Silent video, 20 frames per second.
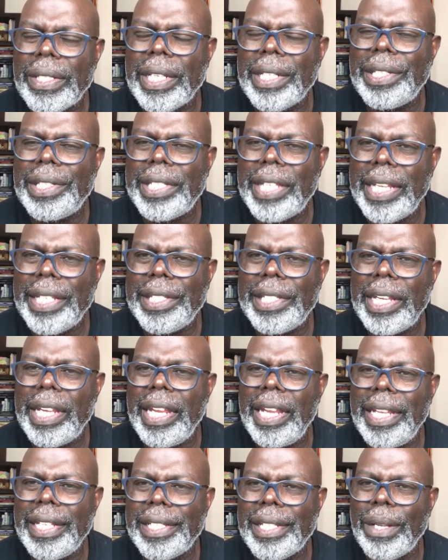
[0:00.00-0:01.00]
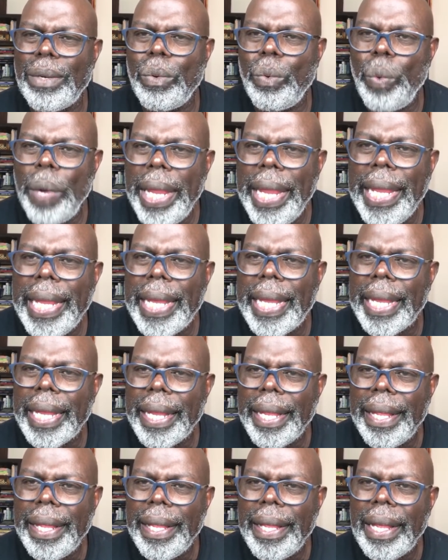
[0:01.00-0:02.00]
a sissy is a
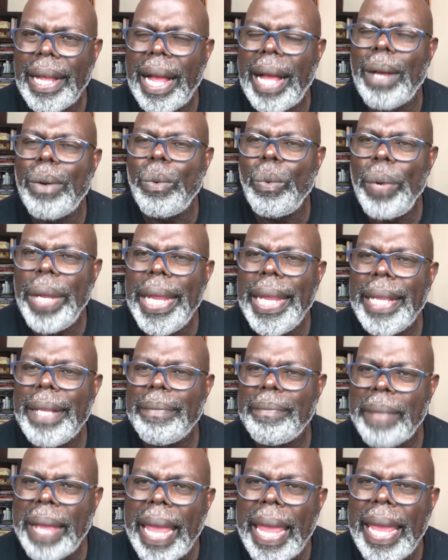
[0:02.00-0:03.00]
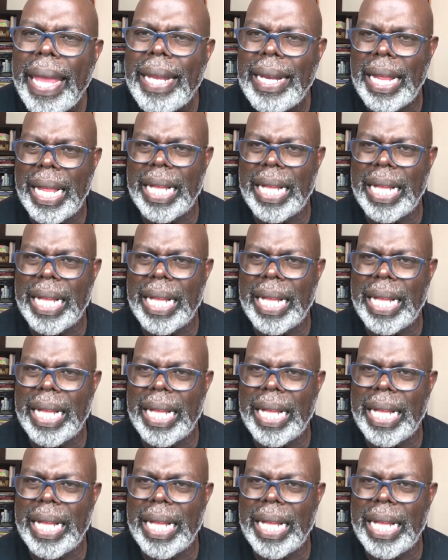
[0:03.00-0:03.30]
weak man,